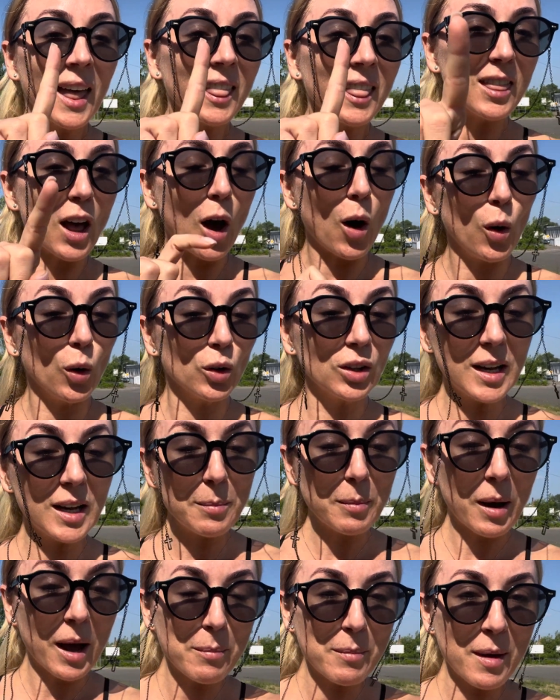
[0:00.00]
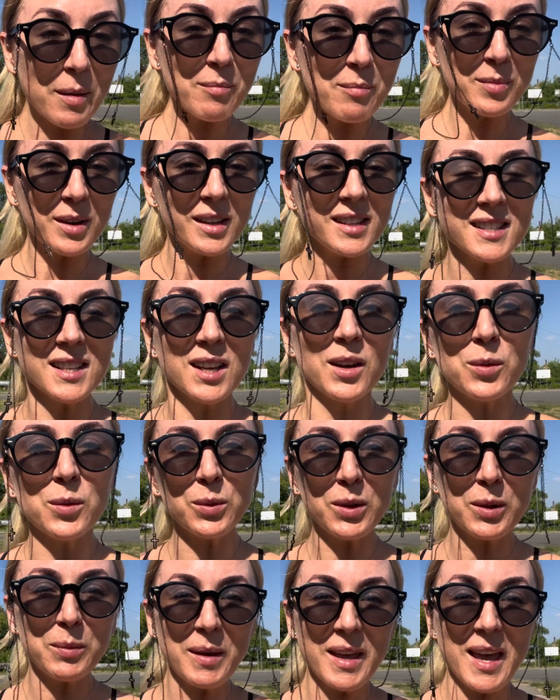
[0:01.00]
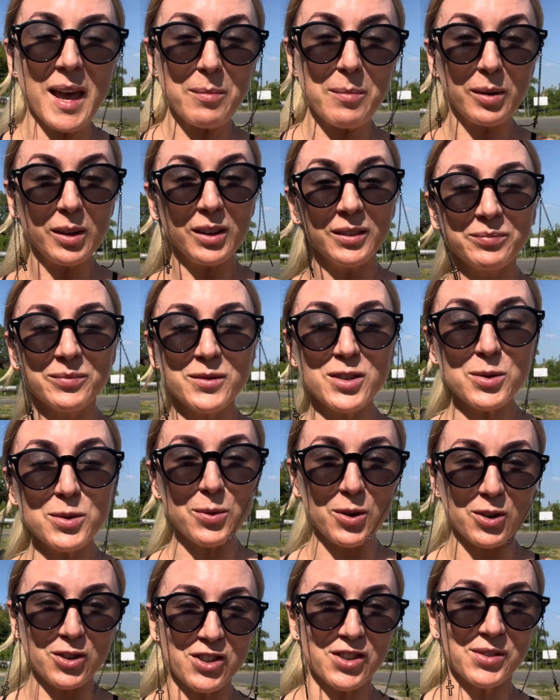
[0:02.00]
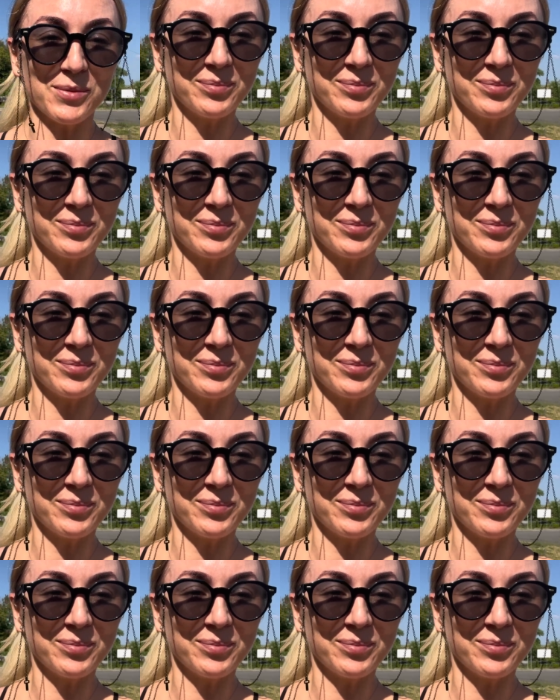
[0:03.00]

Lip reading: that only my members will be able to watch.